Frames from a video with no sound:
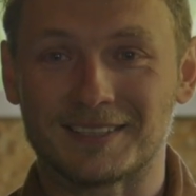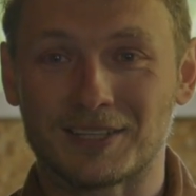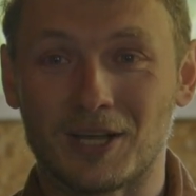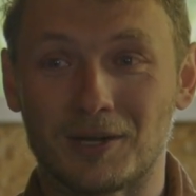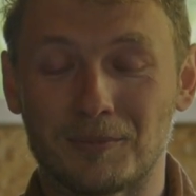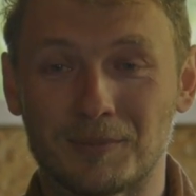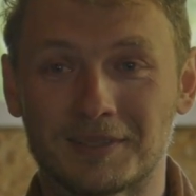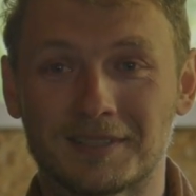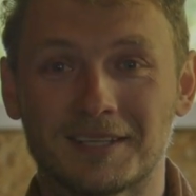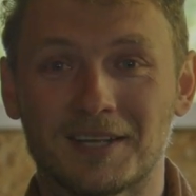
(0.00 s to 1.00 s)
I got a
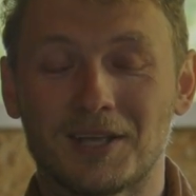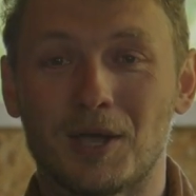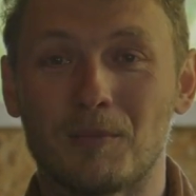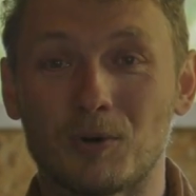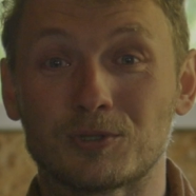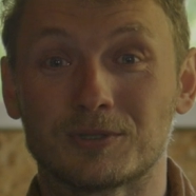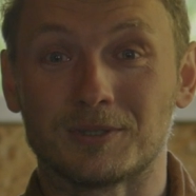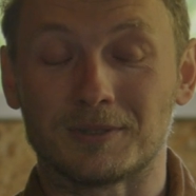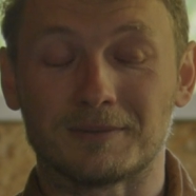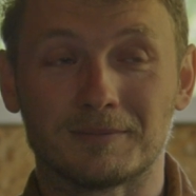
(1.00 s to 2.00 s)
bit
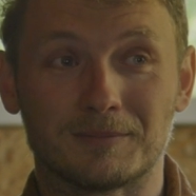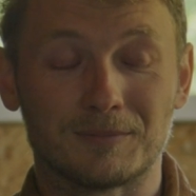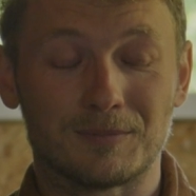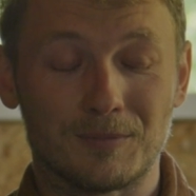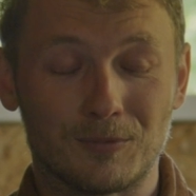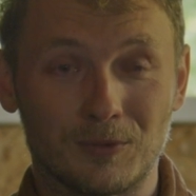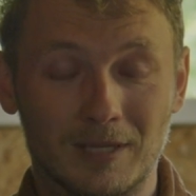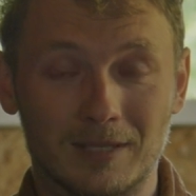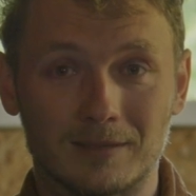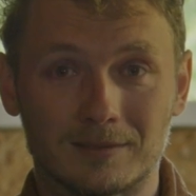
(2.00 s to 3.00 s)
emotional,
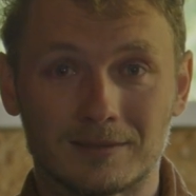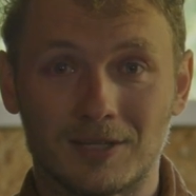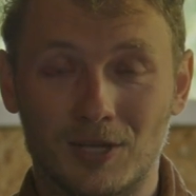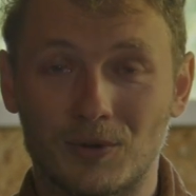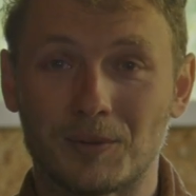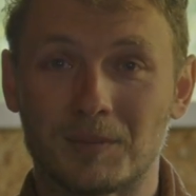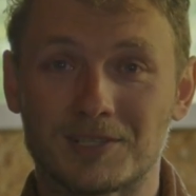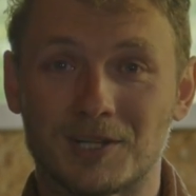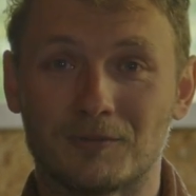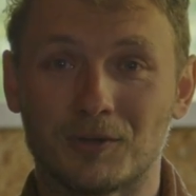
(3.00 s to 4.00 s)
really hearing
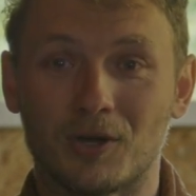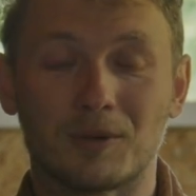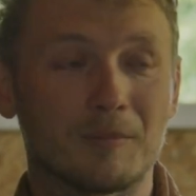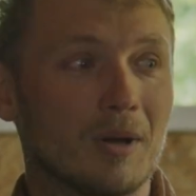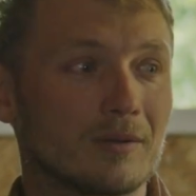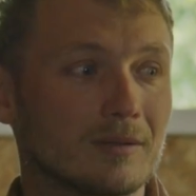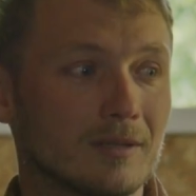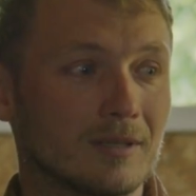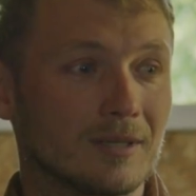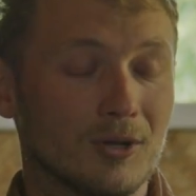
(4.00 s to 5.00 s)
myself talk about
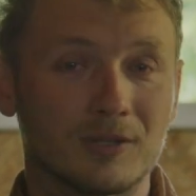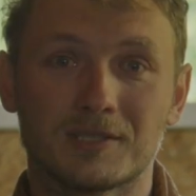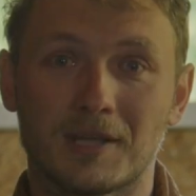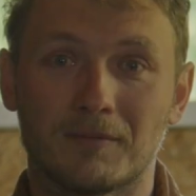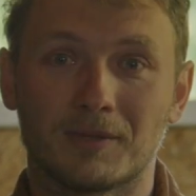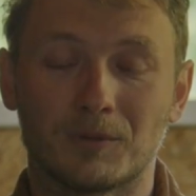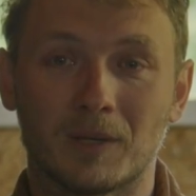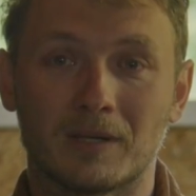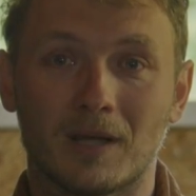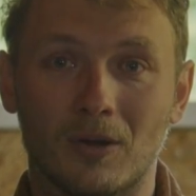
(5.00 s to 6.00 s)
all the stuff that
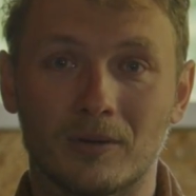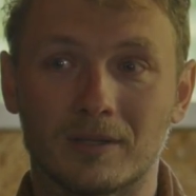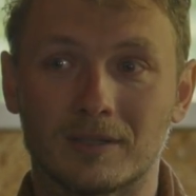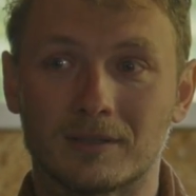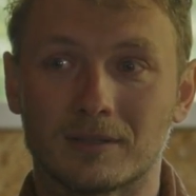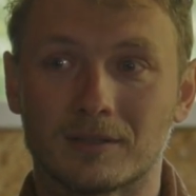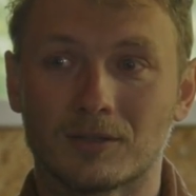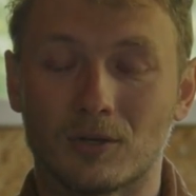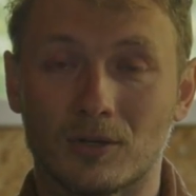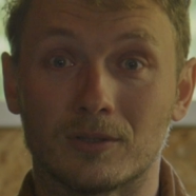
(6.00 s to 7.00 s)
went down and
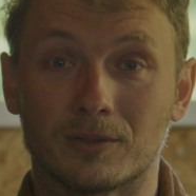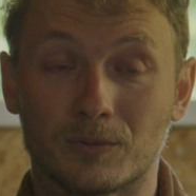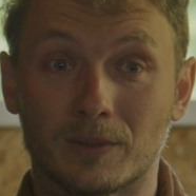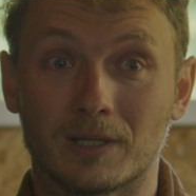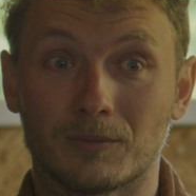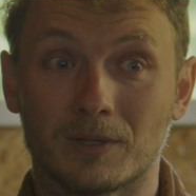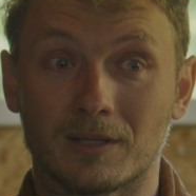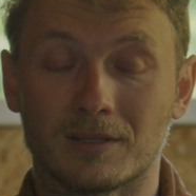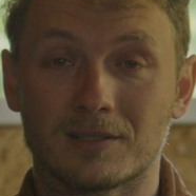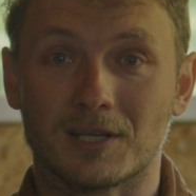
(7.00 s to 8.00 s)
all the
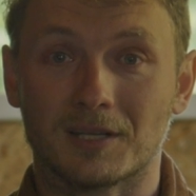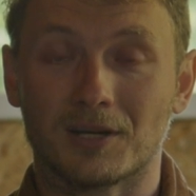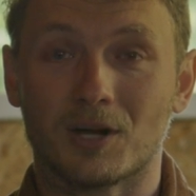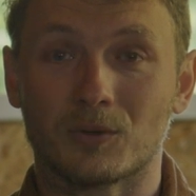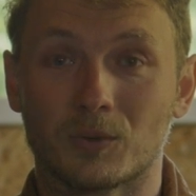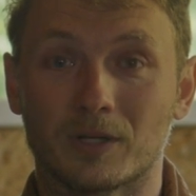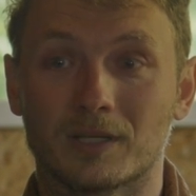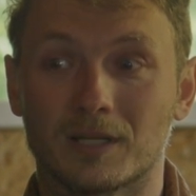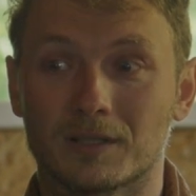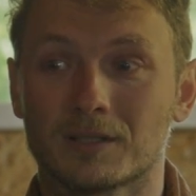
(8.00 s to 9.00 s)
really insanely hard work
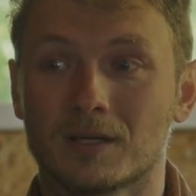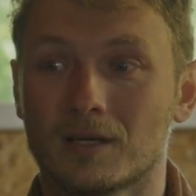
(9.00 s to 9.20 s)
that